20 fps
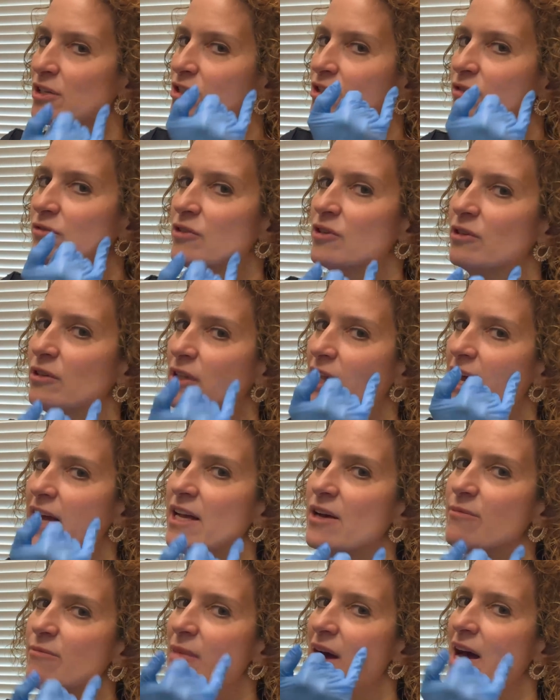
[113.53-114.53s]
So if you lay
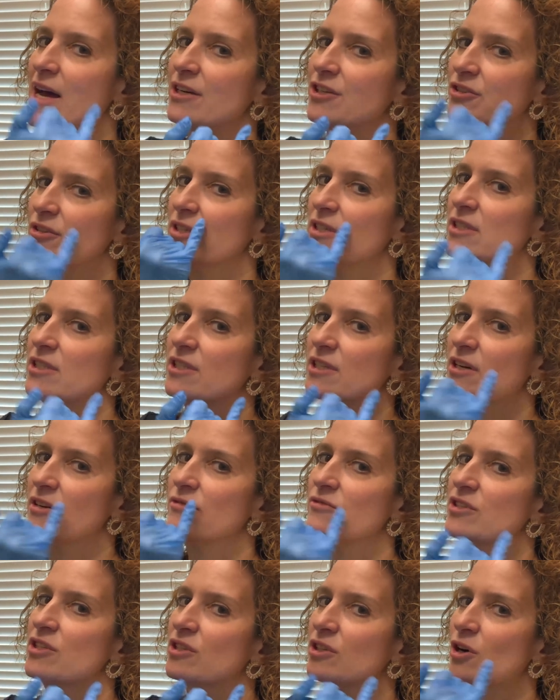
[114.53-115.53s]
a mattress of
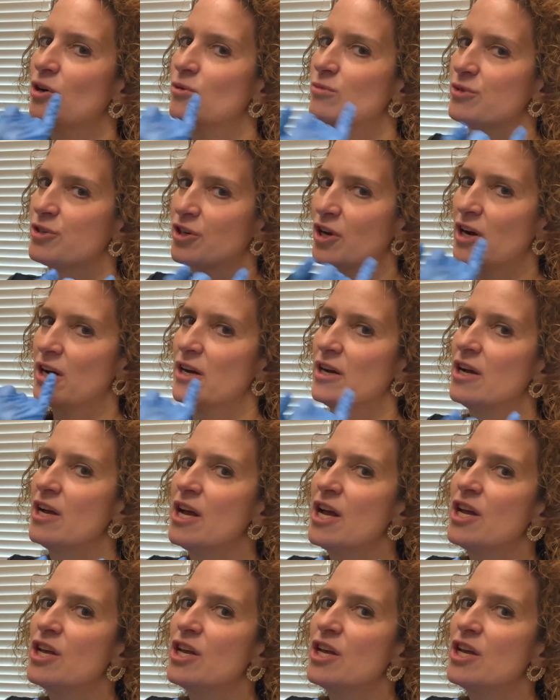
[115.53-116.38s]
Sculptra,